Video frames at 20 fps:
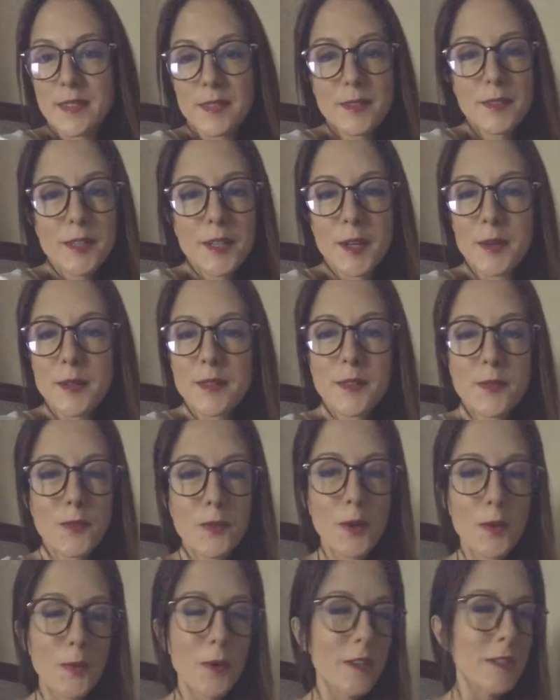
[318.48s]
You know, the
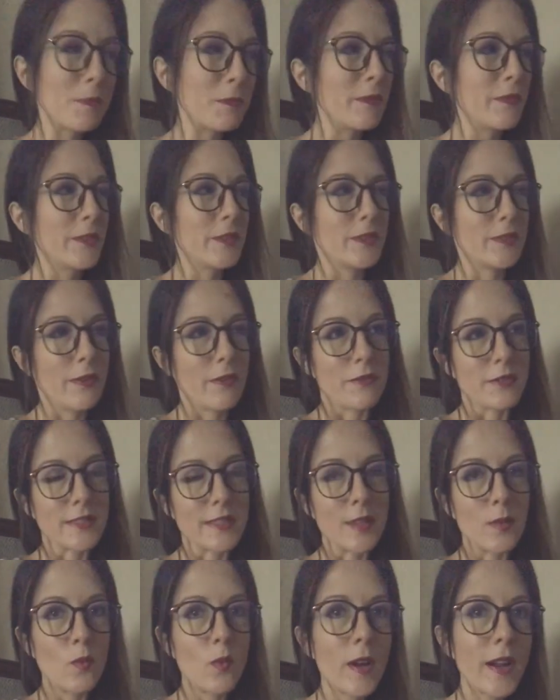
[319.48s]
4 worst movies you've ever
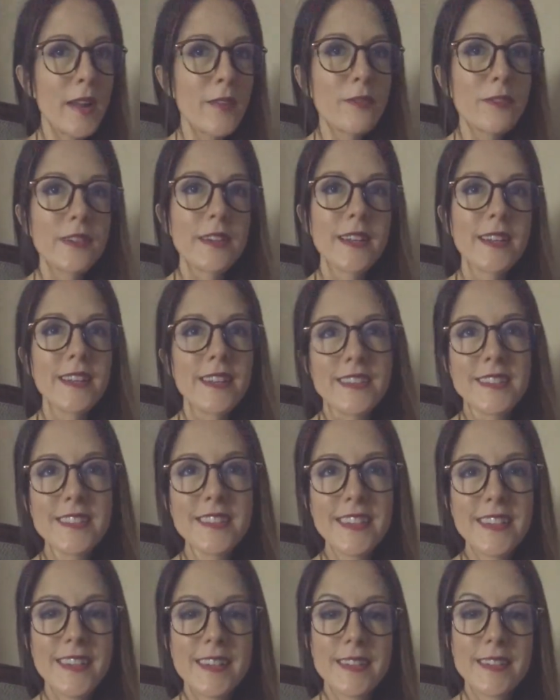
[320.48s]
seen, whatever it
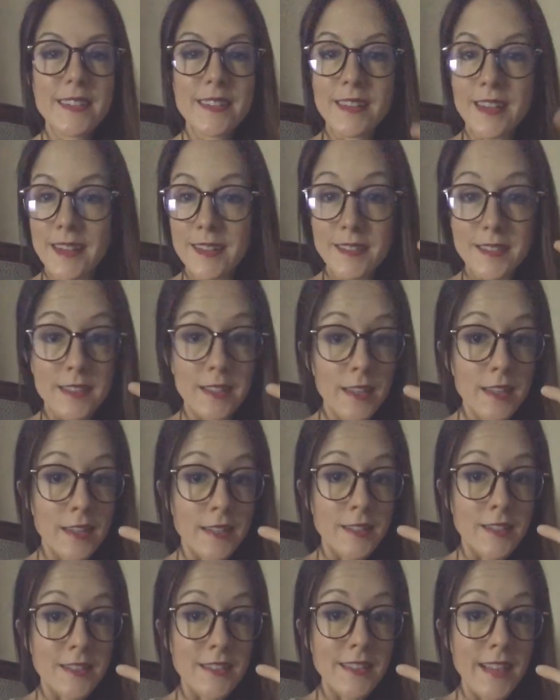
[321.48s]
is. See,
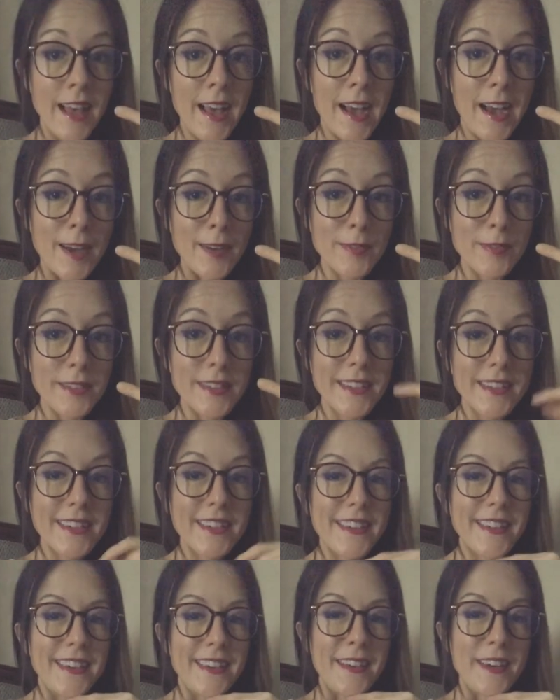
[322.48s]
I just laughed.
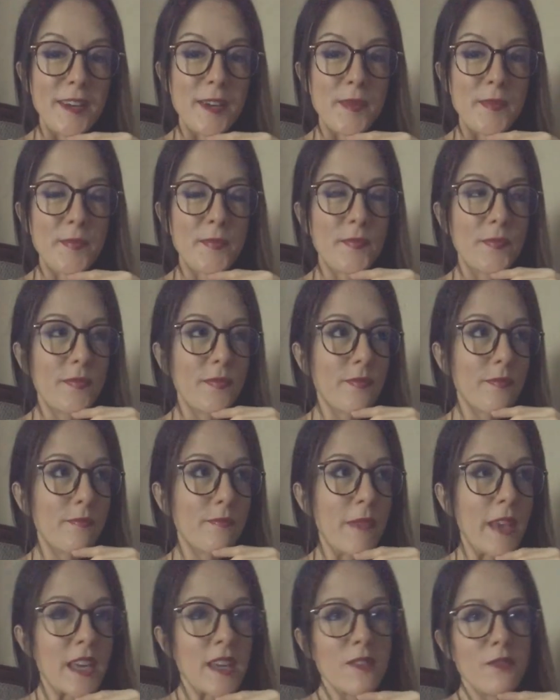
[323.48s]

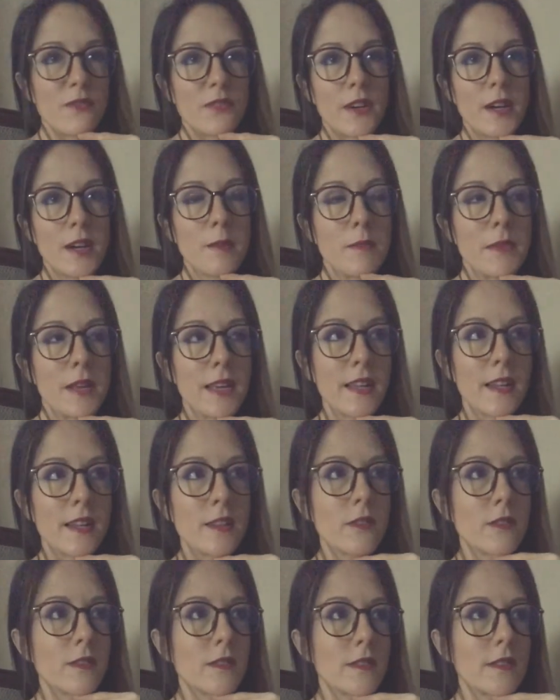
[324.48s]
Make it fun, make it
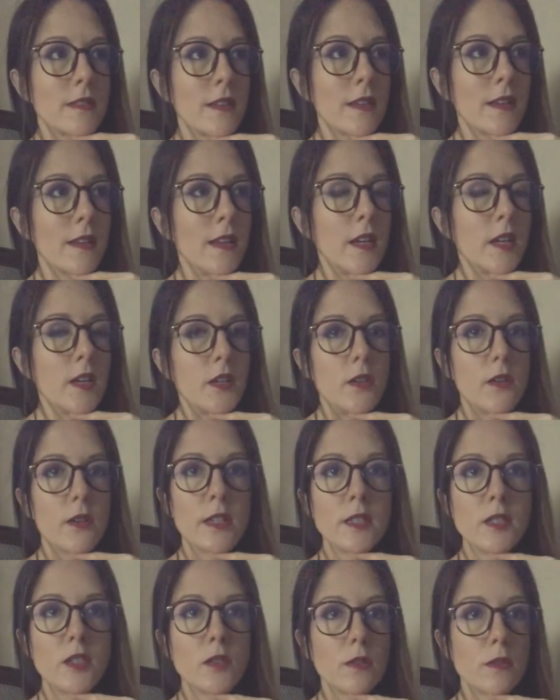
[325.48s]
interesting. You
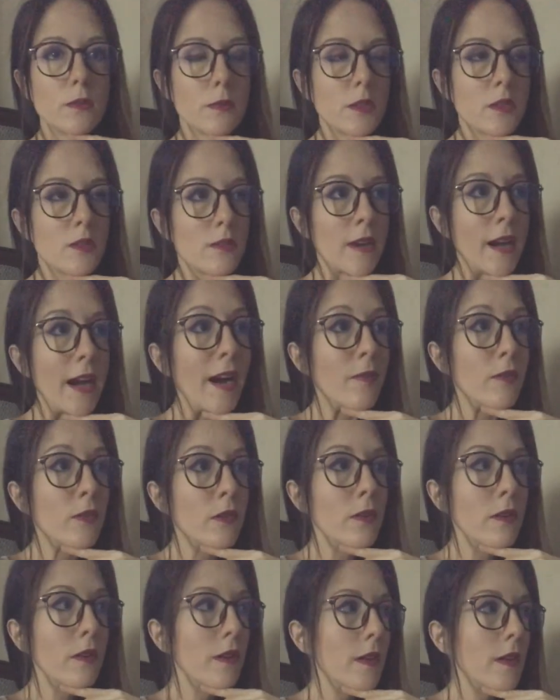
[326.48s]
can do it with
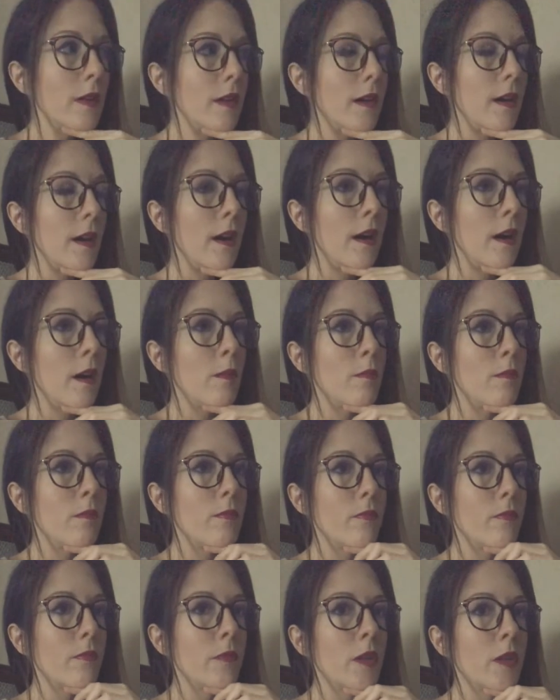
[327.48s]
travel.
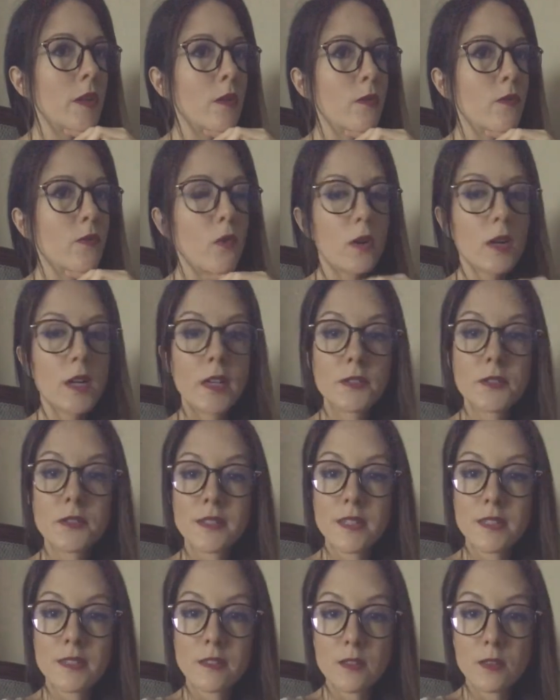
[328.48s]
You know, 4
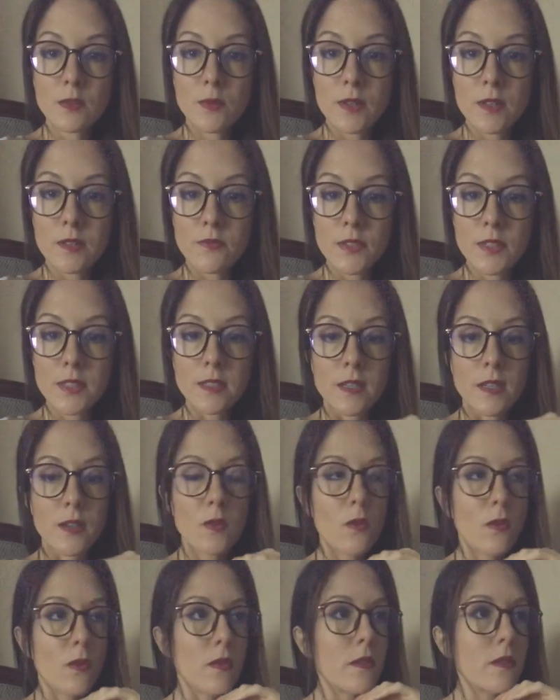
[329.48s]
countries I still want to visit,
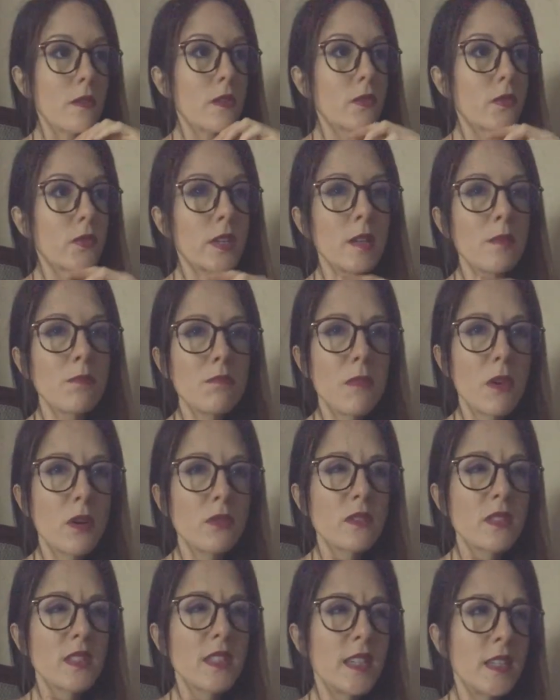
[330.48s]
or the 3
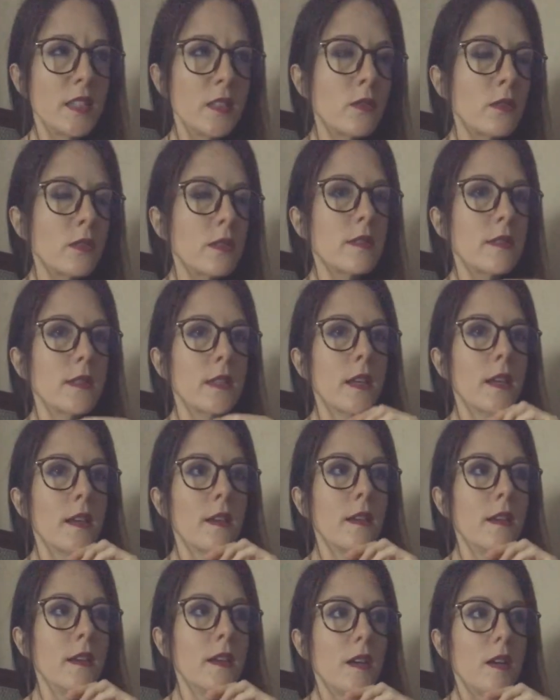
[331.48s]
most
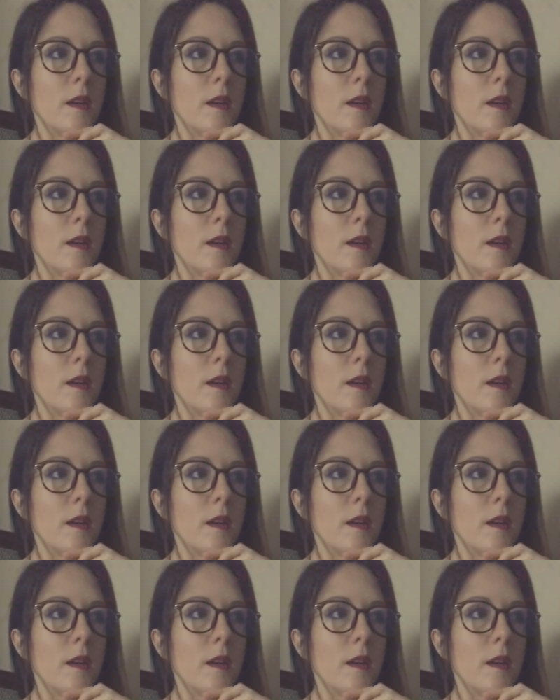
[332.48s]
interesting